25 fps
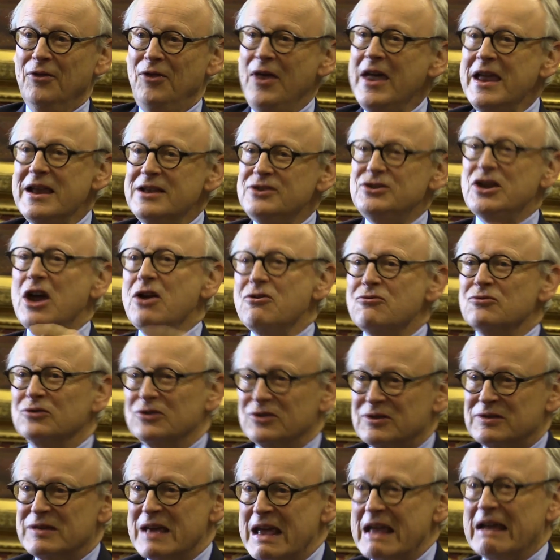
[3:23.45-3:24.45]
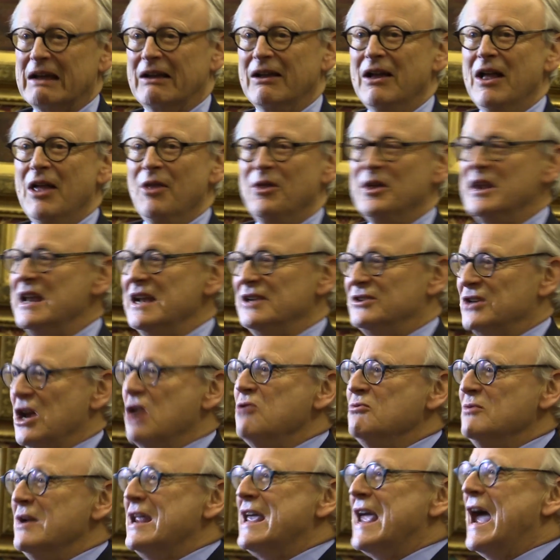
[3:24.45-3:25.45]
They don't think that it's
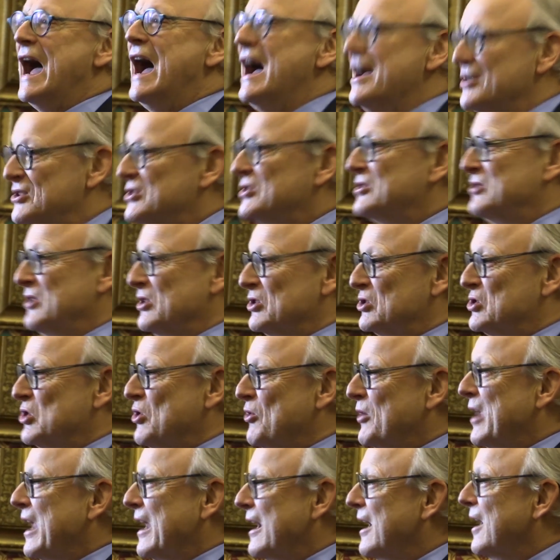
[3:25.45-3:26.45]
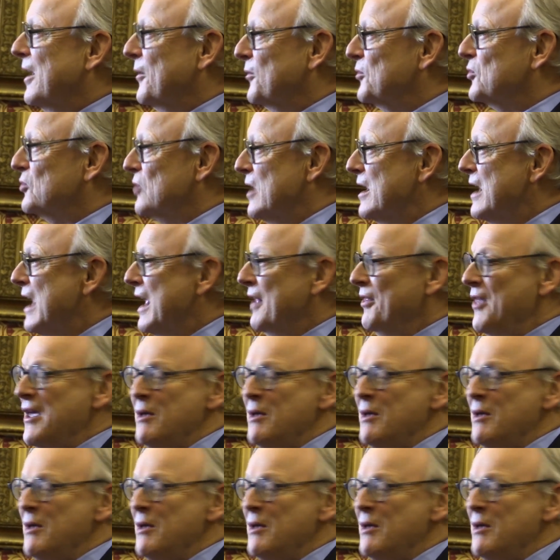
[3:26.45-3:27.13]
only us that's looking after it.